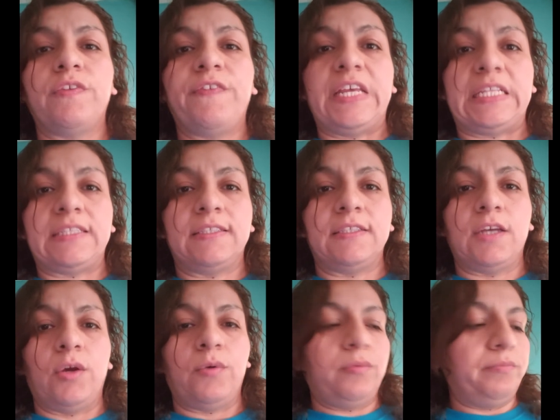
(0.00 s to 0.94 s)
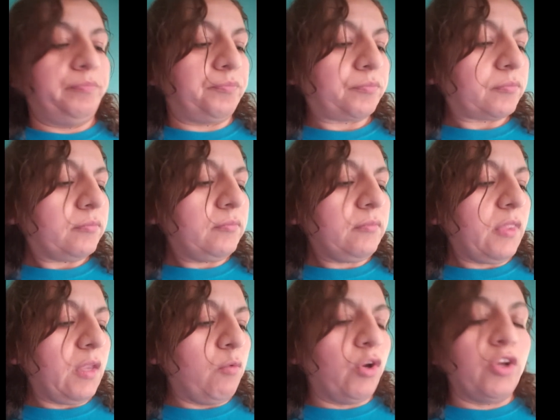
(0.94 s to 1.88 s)
fit. So
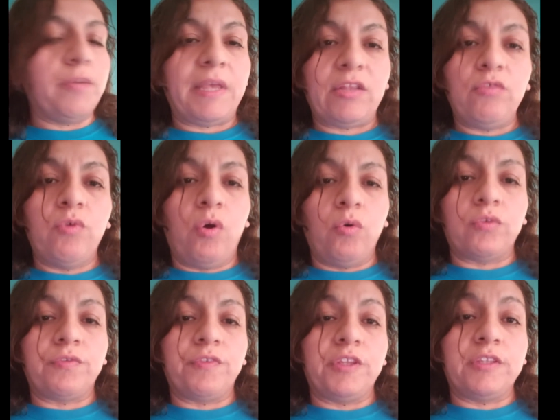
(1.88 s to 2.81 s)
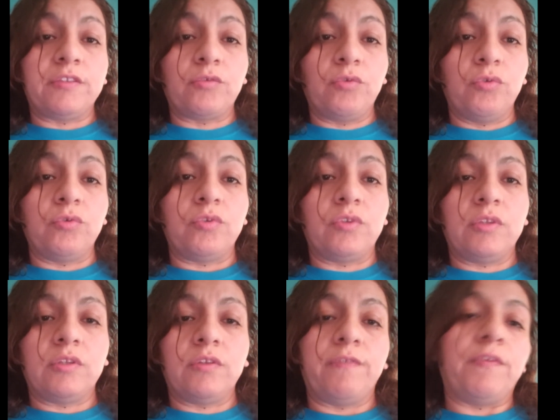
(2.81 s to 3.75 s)
we're going to make new holes for the screws
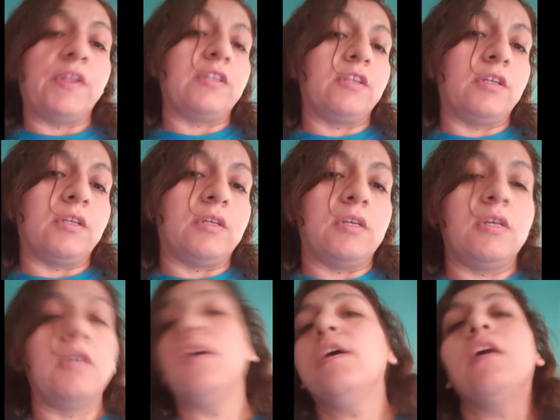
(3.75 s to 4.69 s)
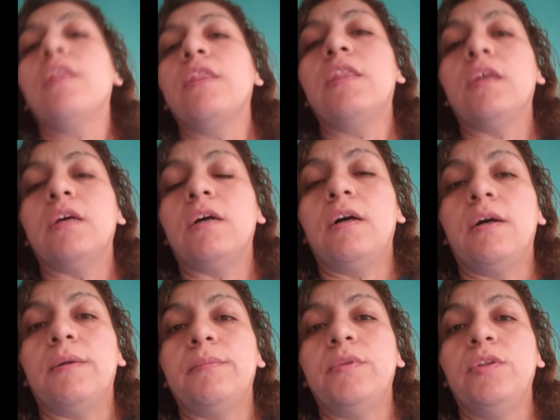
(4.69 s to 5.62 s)
to fit the
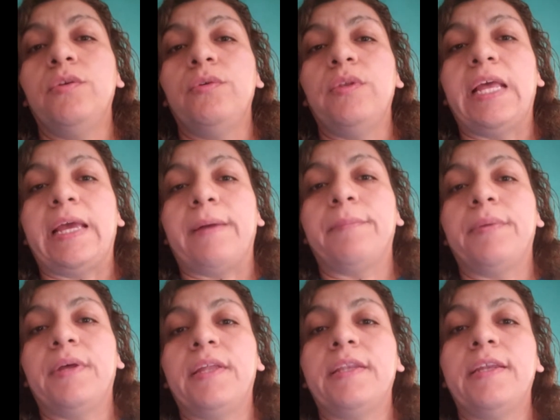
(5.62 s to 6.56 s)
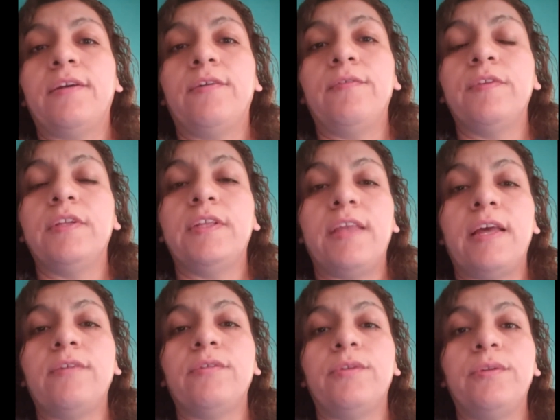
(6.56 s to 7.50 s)
new lamp. And then hopefully
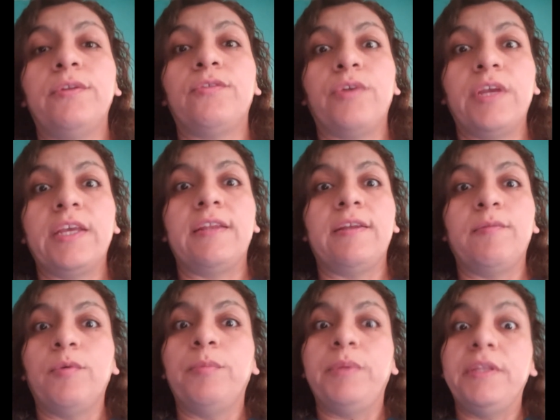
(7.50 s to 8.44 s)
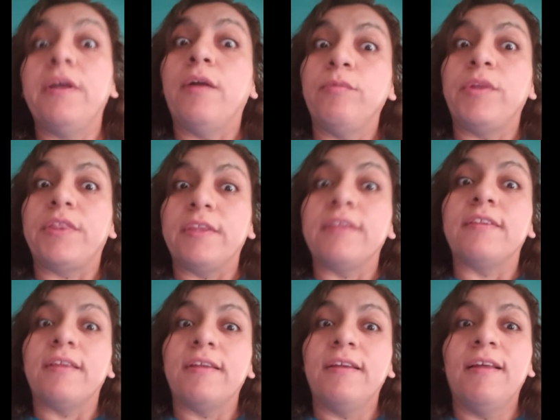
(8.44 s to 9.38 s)
that'll do the trick, and then we'll be done with
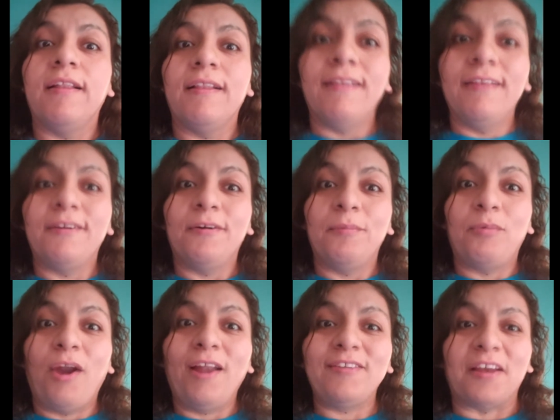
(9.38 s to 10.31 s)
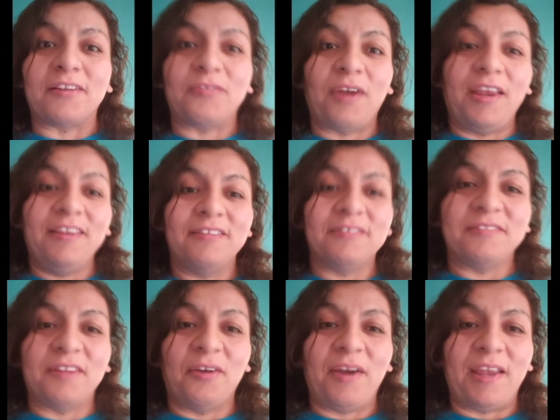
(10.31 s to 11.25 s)
this little project, right?
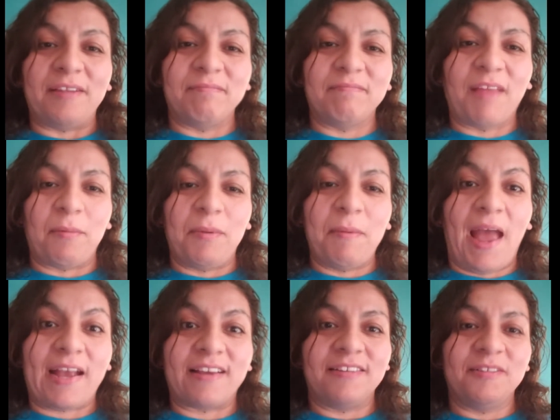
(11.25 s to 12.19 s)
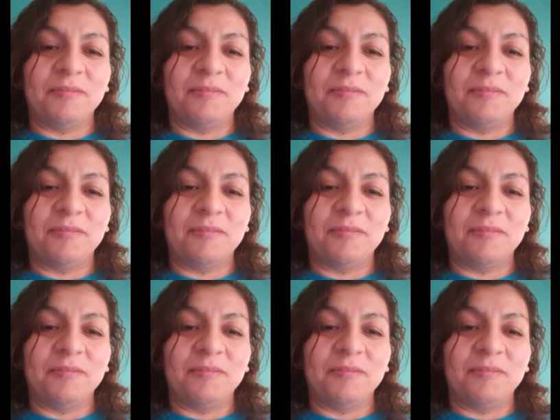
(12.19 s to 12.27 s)
All right, I'll be back.